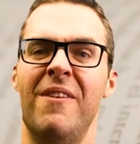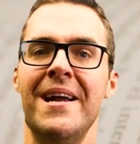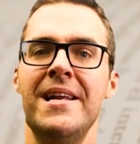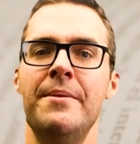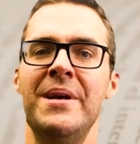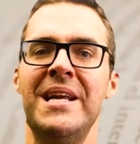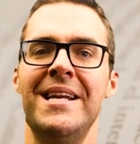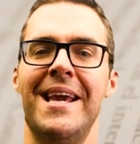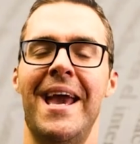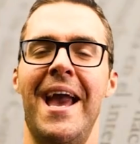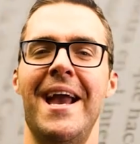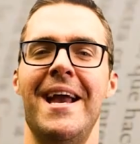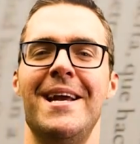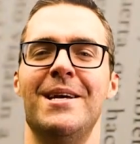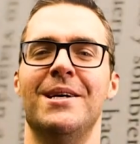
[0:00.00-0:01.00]
Vitamin
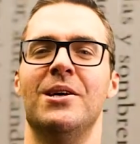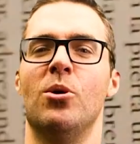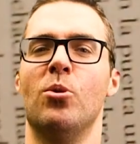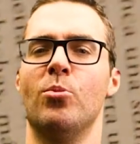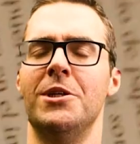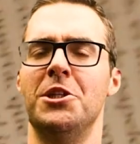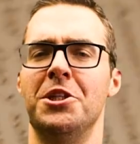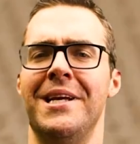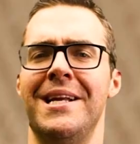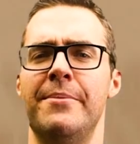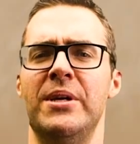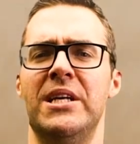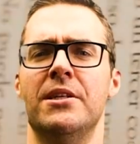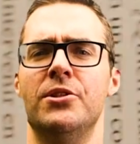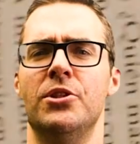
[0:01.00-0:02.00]
K
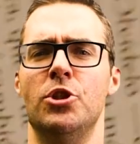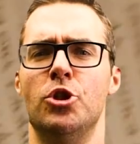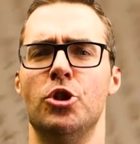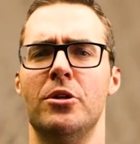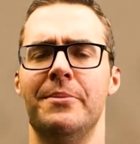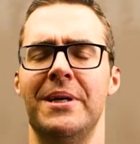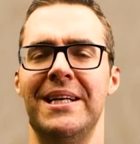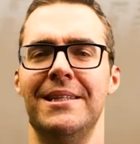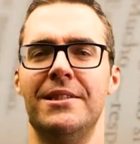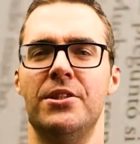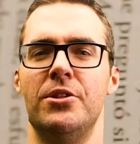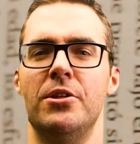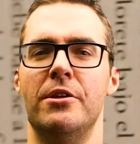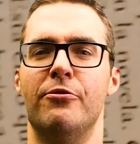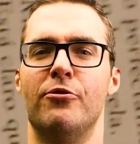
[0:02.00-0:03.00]
originated because in German it
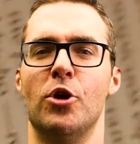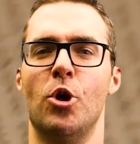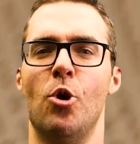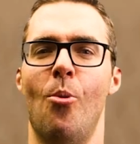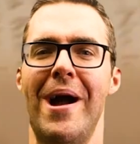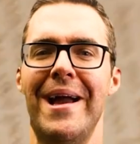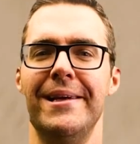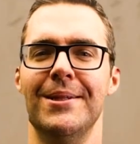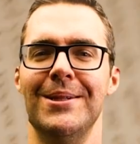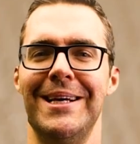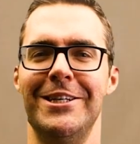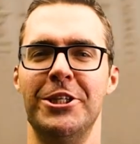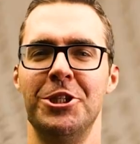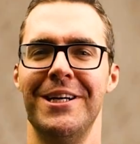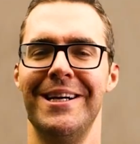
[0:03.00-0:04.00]
stood for
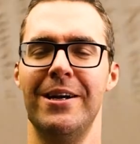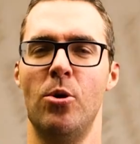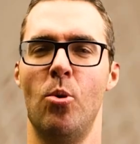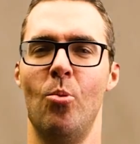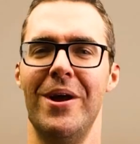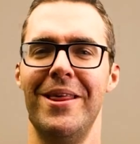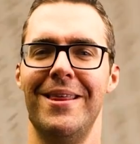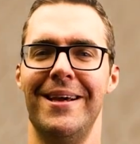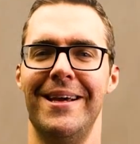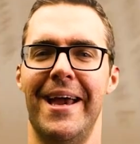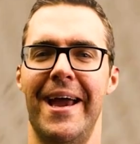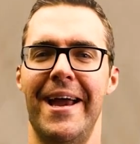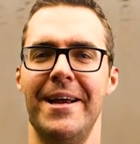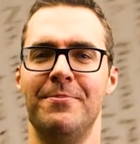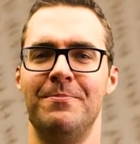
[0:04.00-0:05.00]
coagulation with a
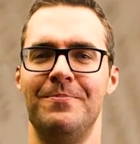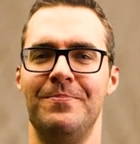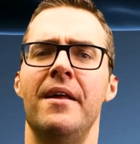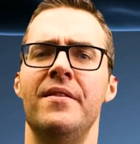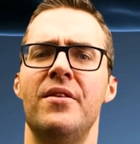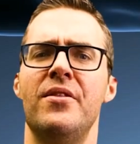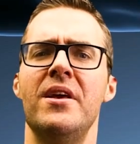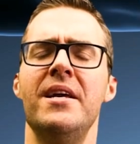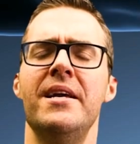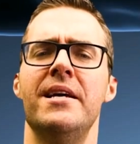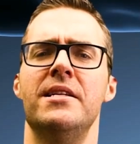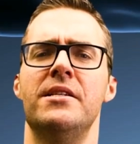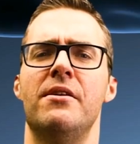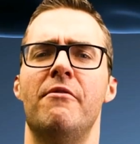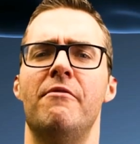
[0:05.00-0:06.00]
K. And the thing
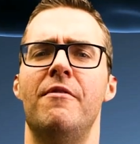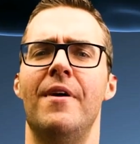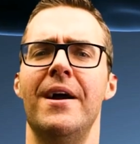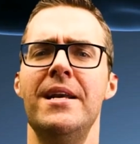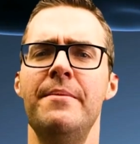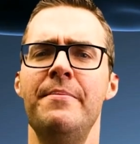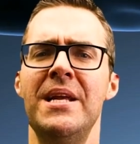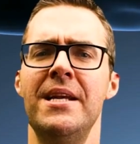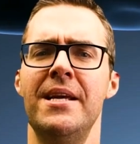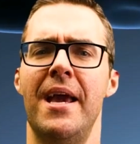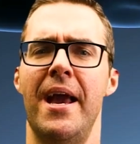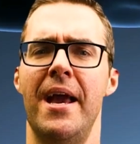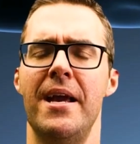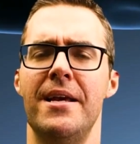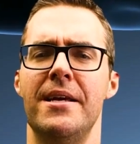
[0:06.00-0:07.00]
is, vitamin
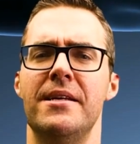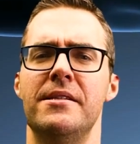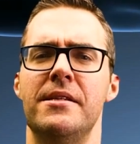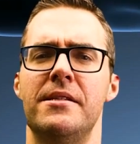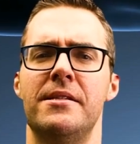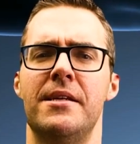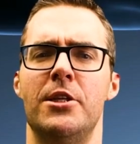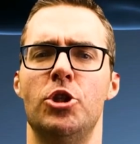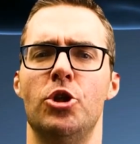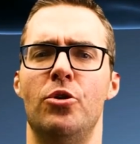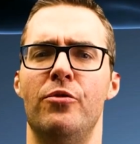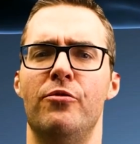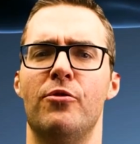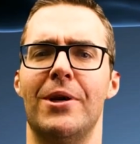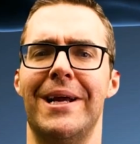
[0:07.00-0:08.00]
K is
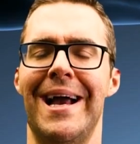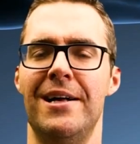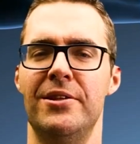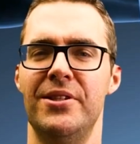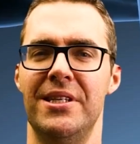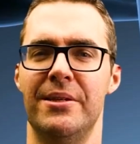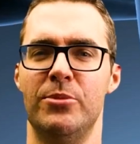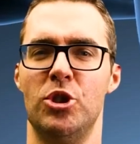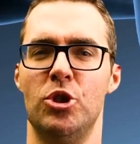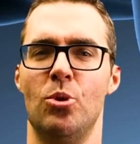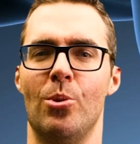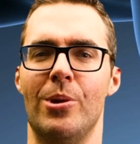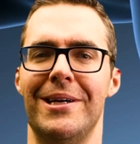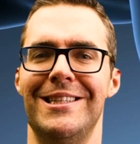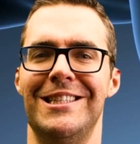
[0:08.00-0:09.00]
essential for calcium
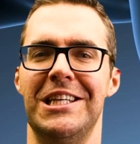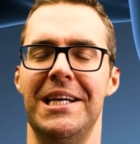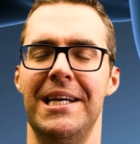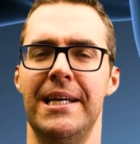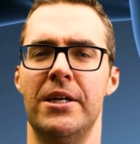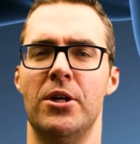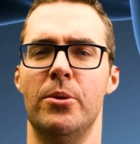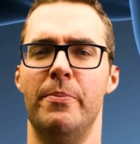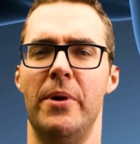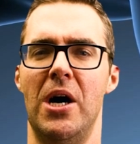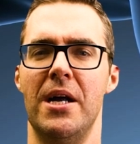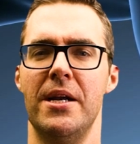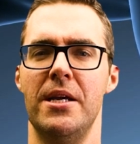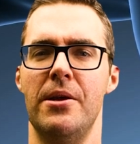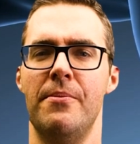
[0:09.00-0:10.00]
storage in our
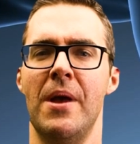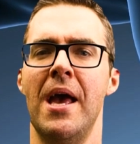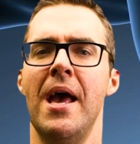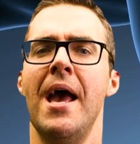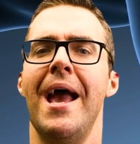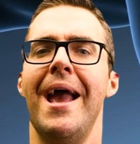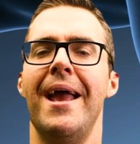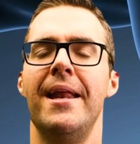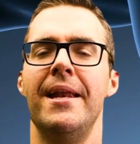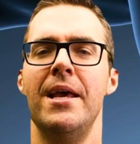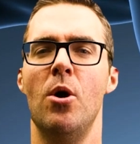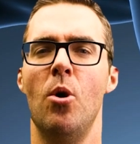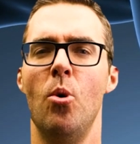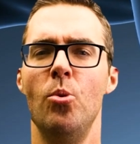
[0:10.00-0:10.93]
body, and it